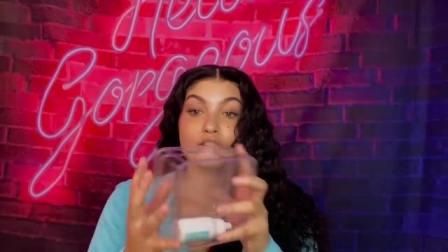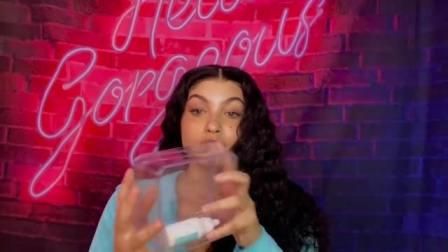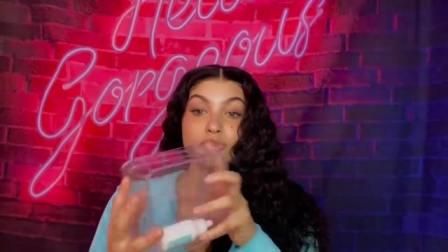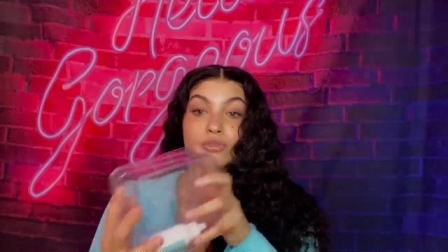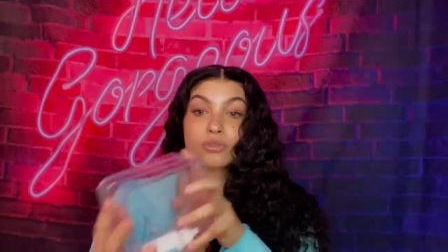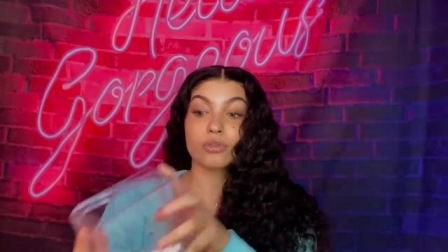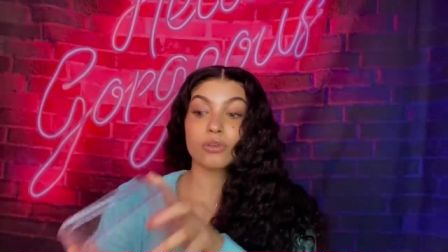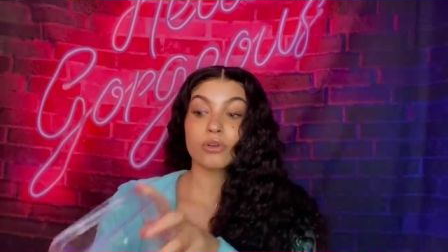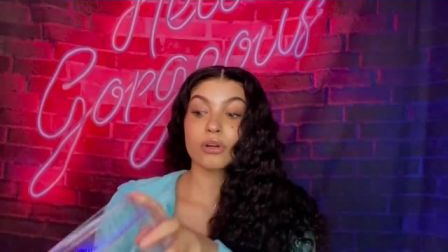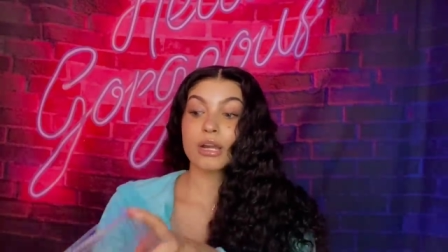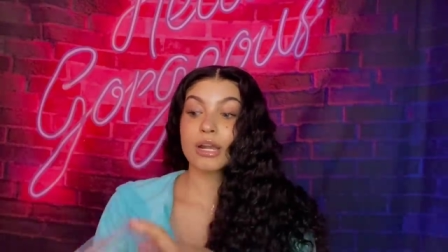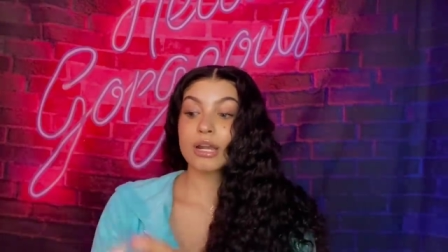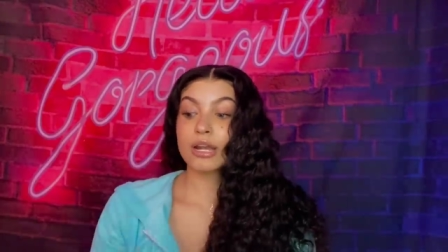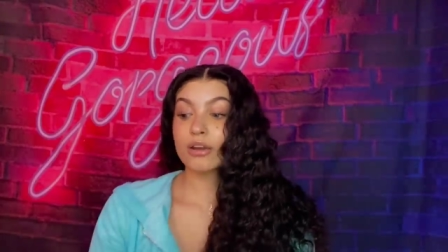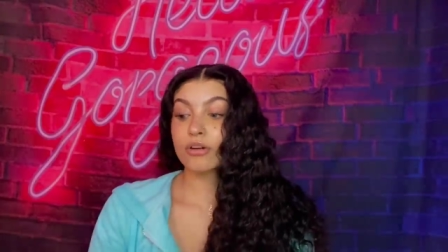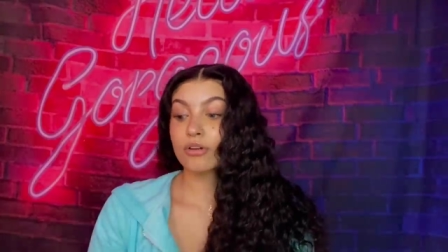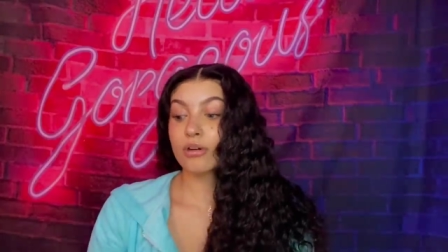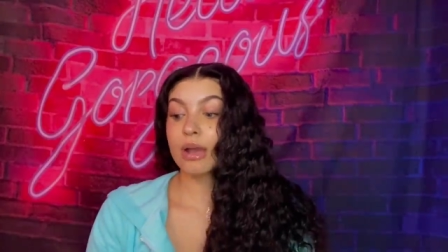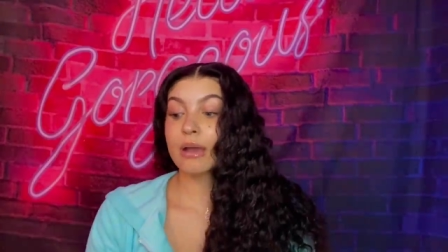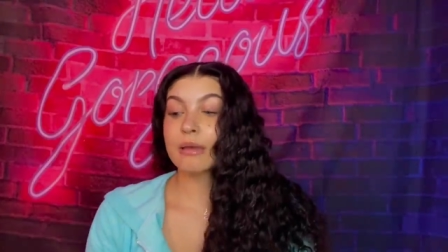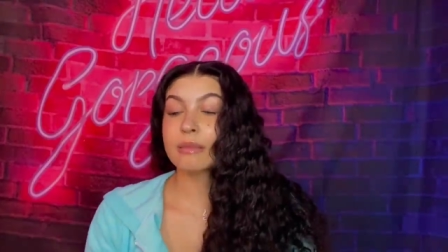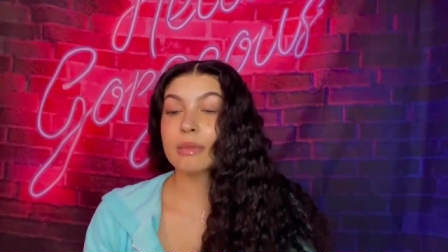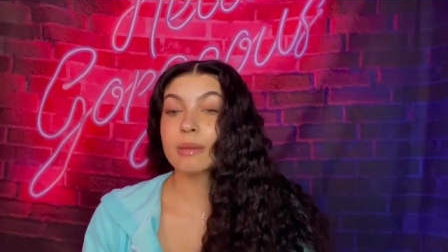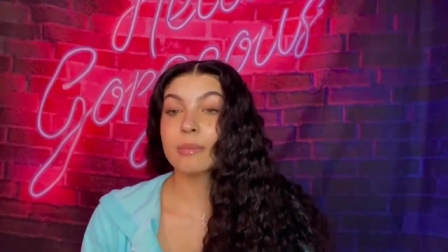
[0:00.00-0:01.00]
store it,
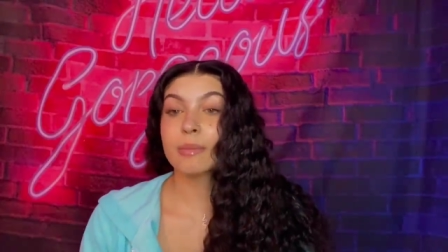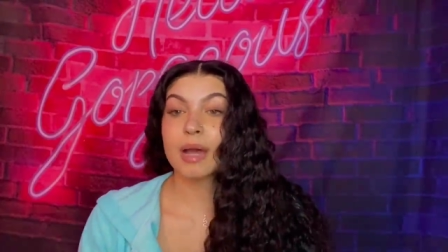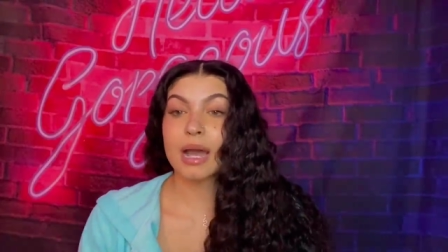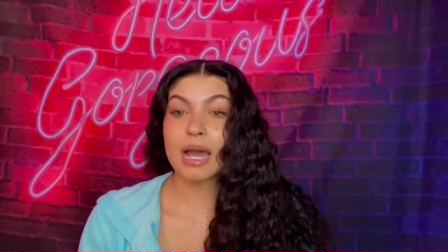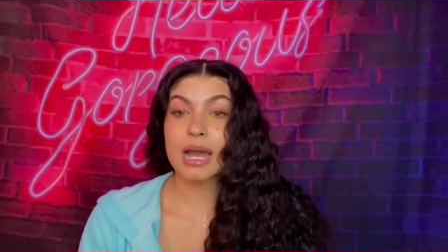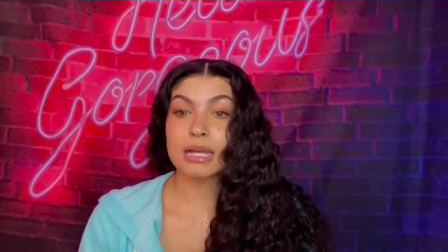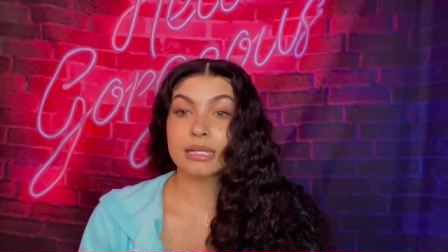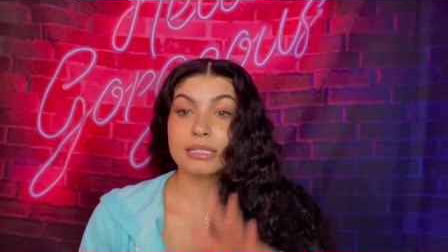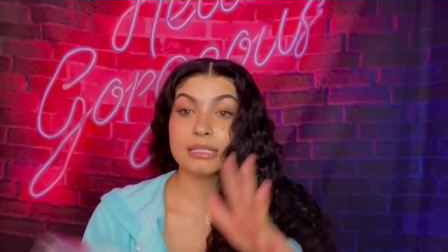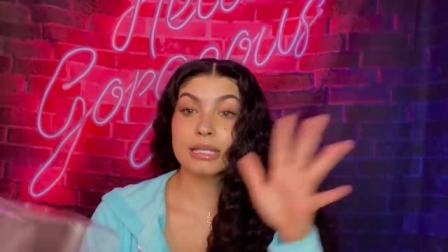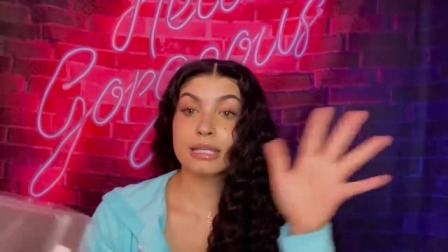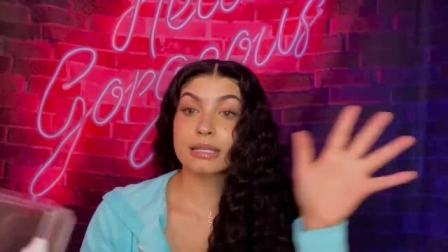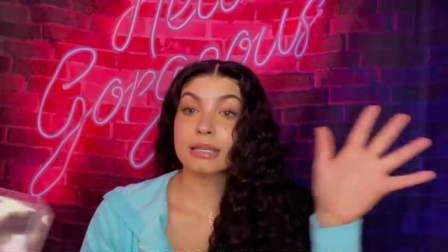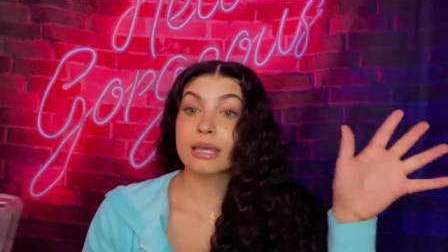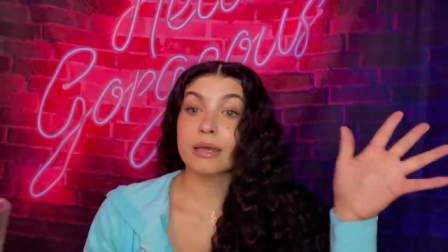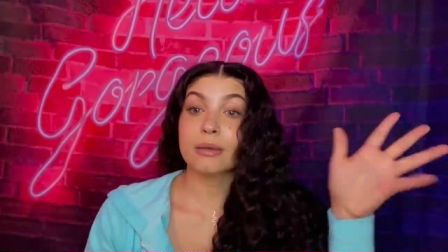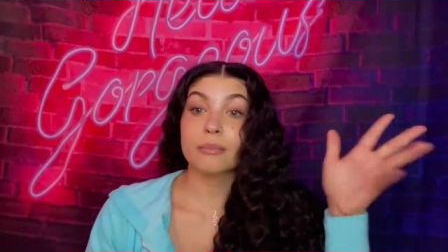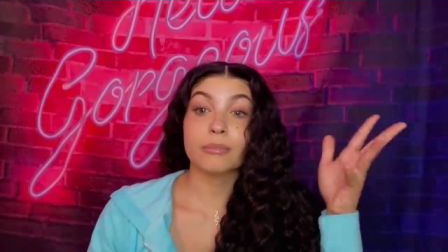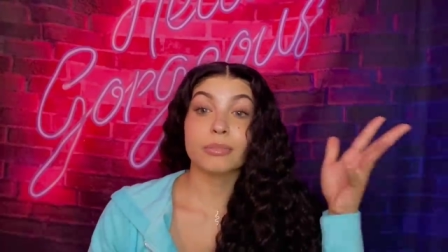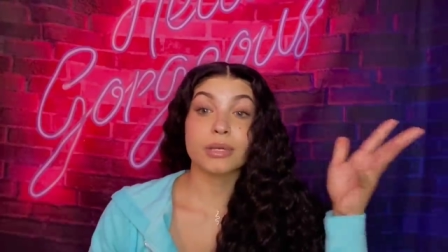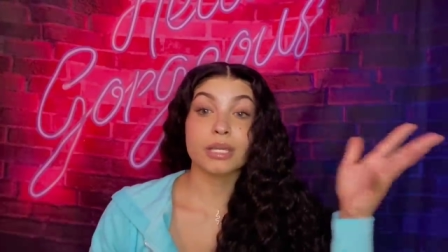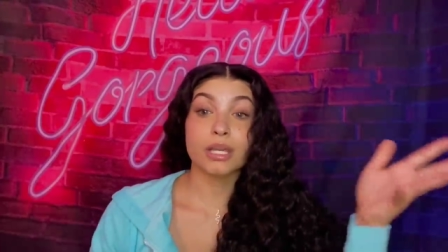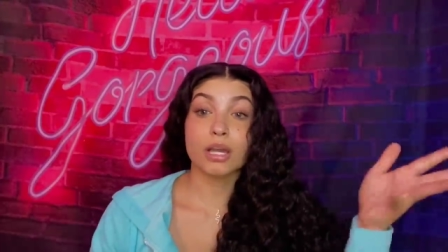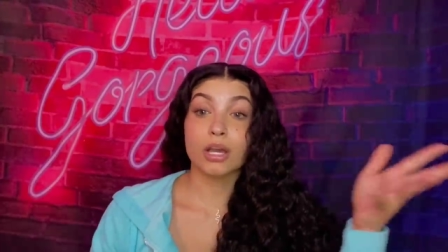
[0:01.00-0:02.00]
grab the box, and then
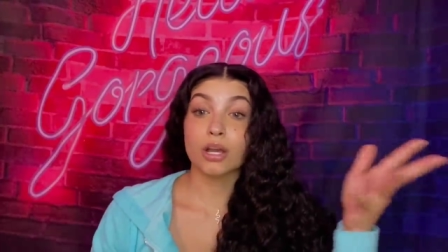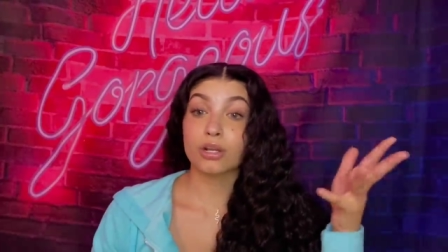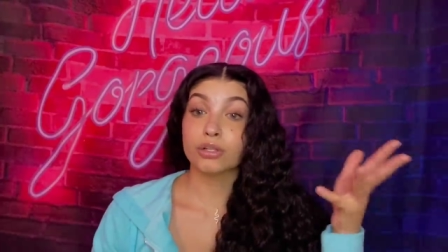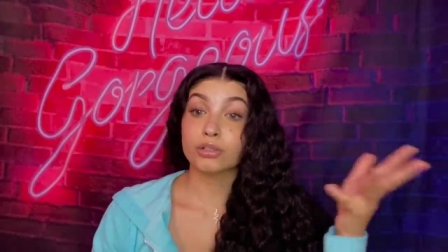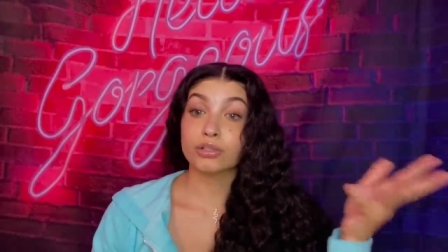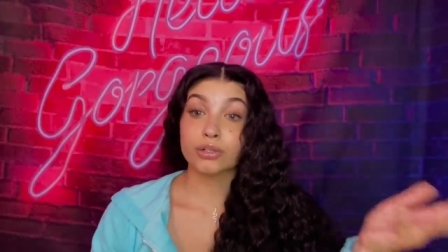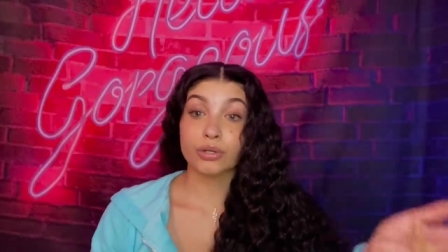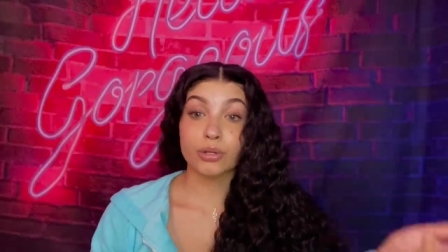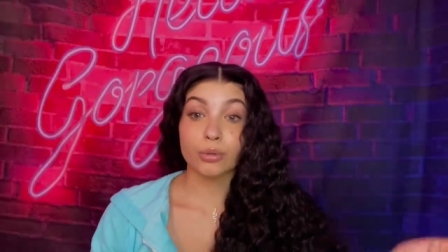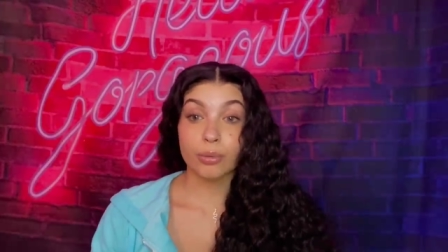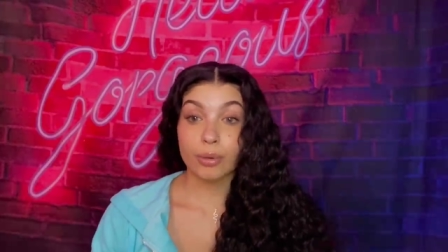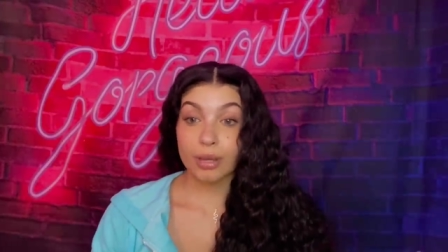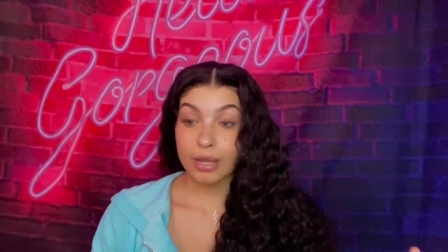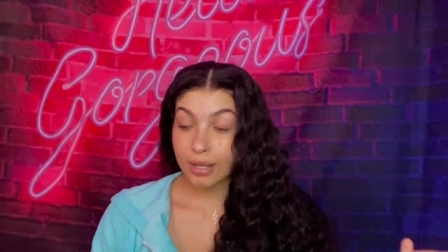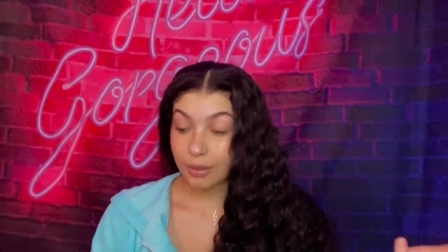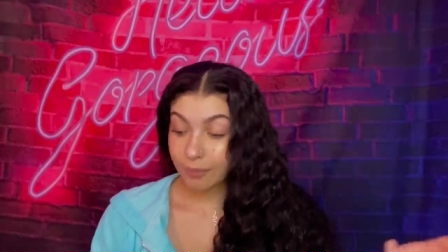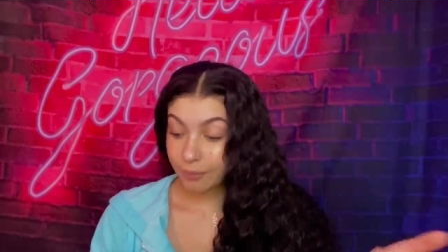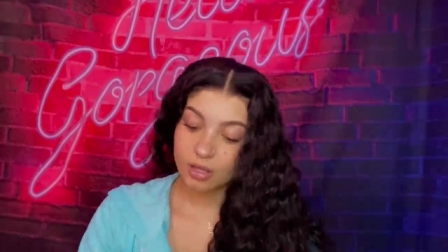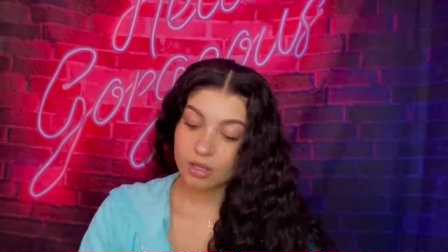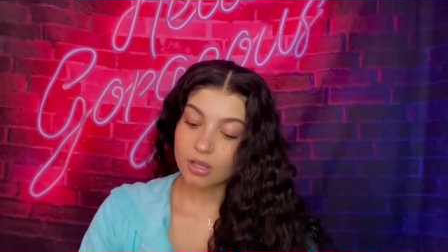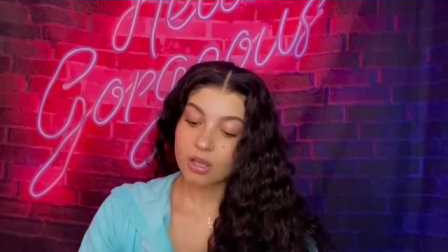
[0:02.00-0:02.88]
be on your way.